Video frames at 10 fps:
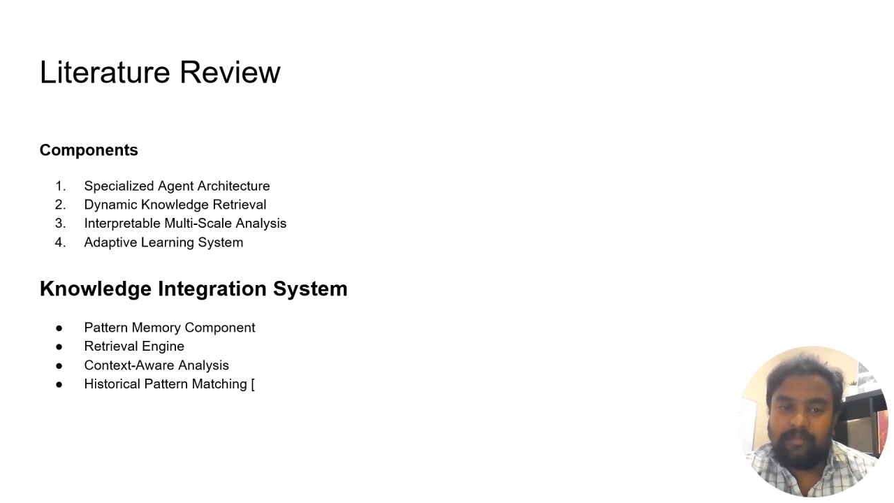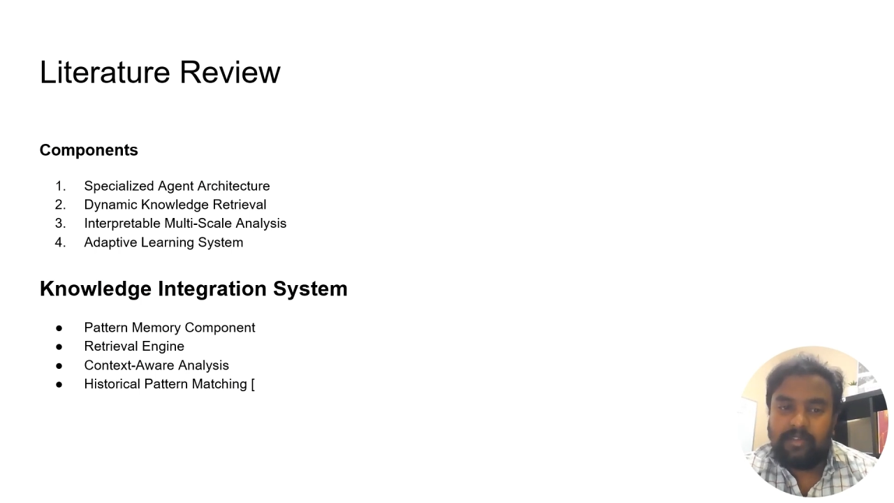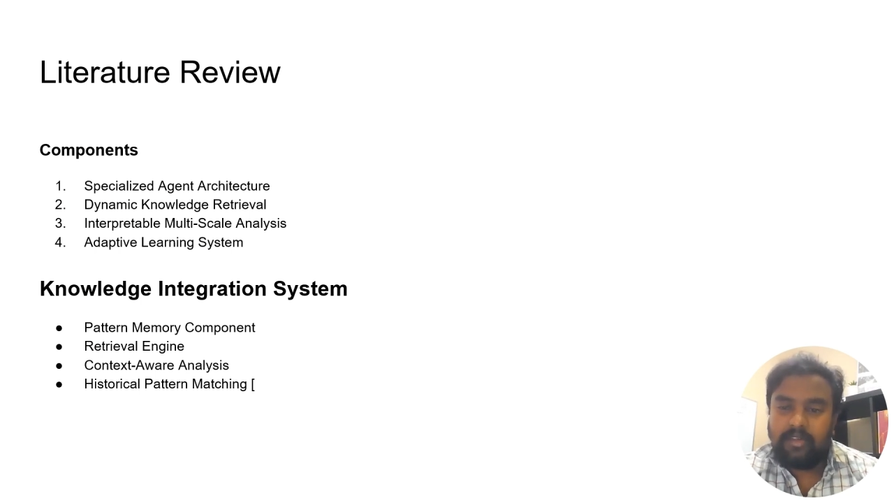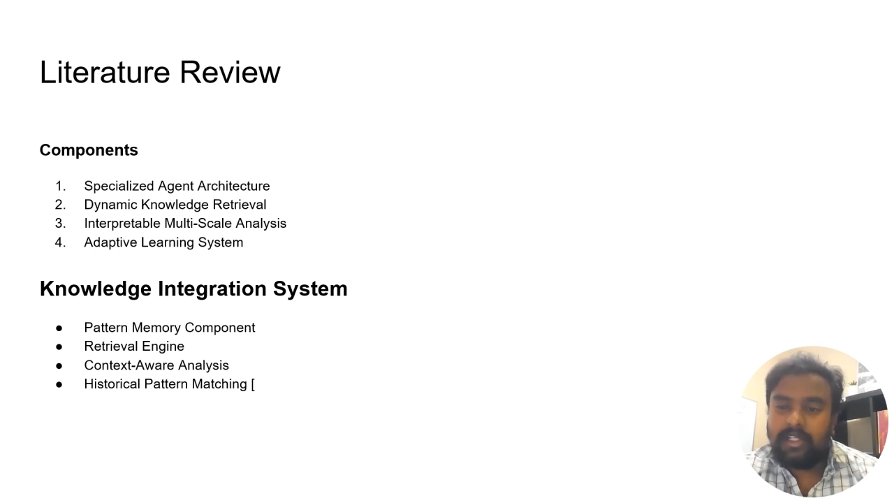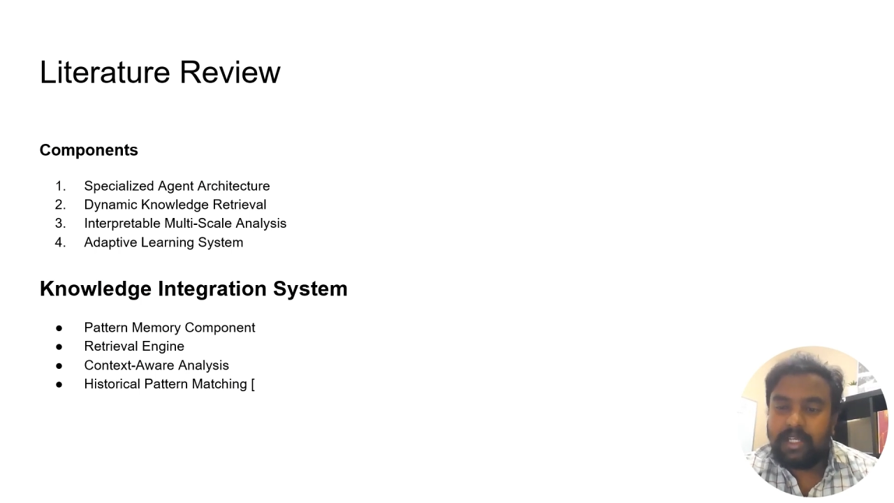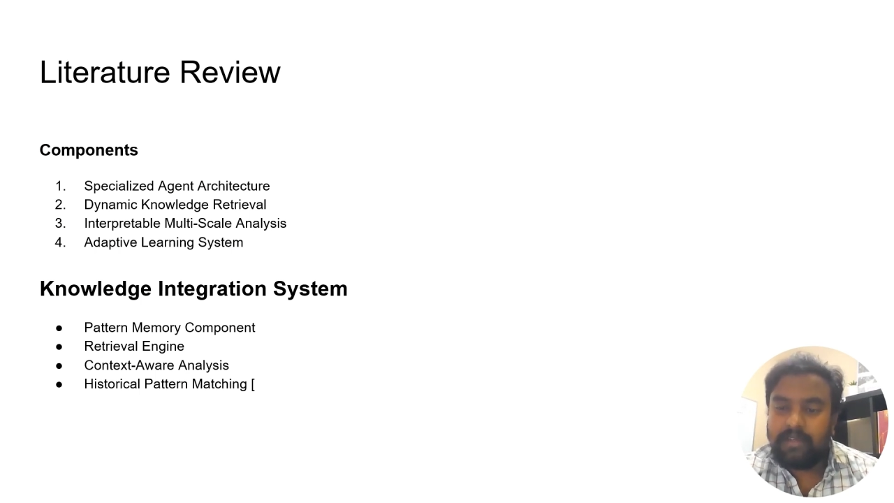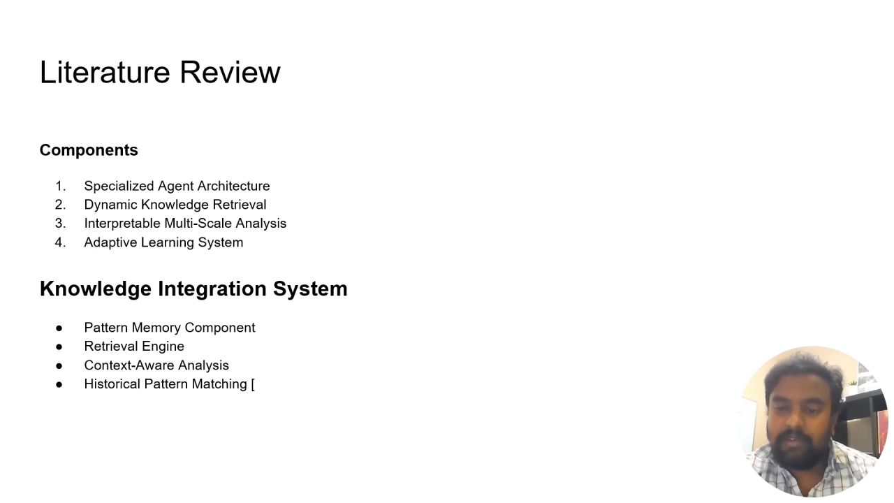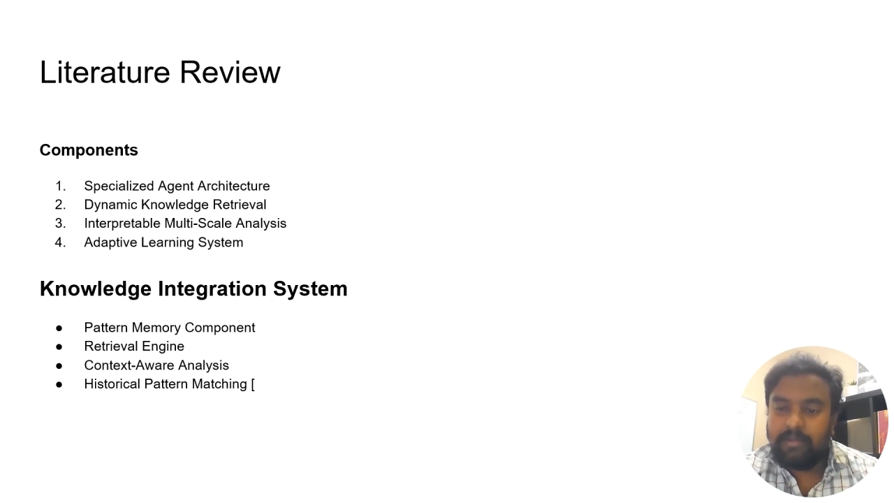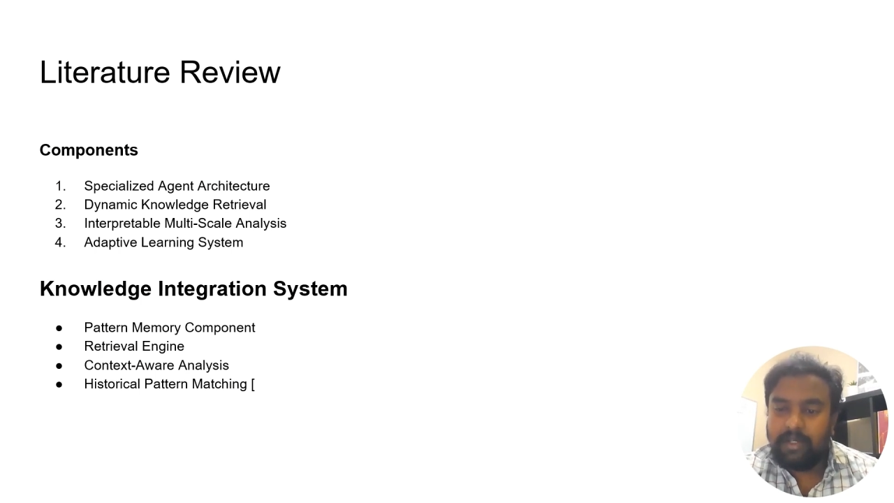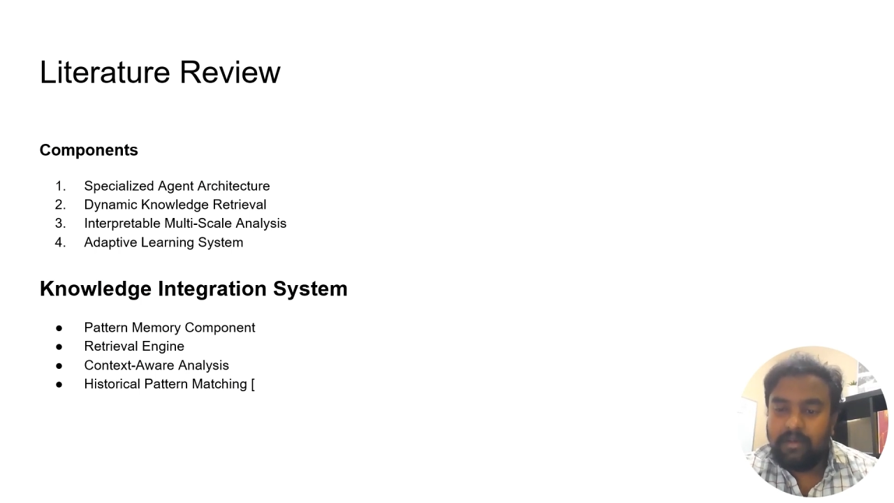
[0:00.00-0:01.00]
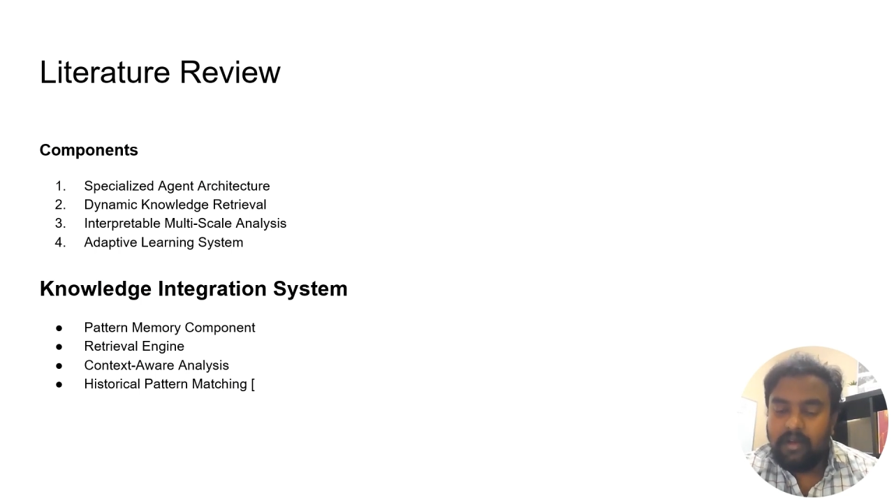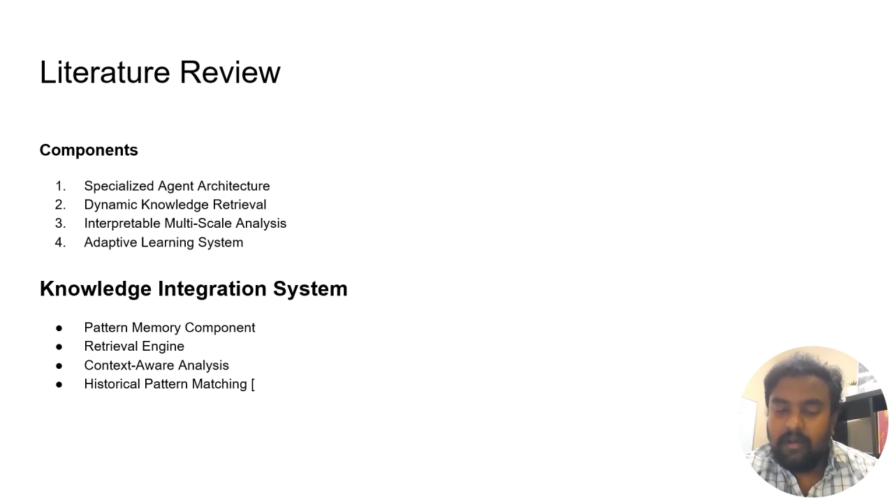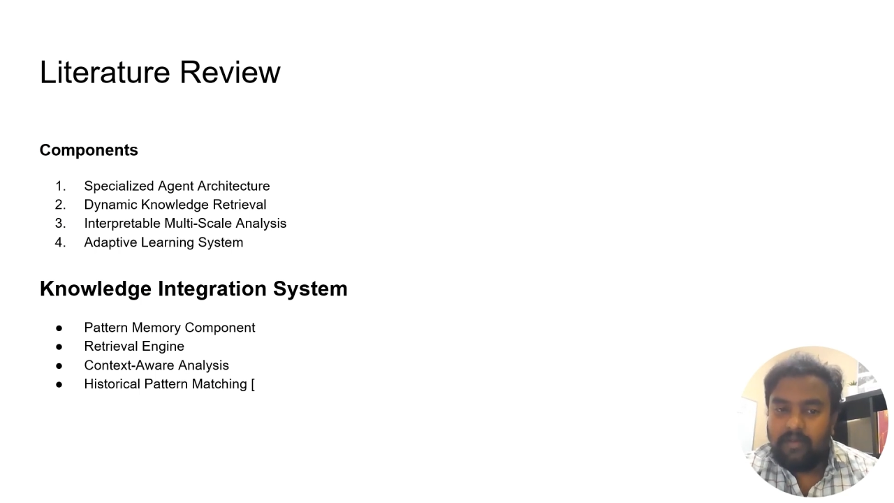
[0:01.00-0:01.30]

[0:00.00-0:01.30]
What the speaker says: so that it will be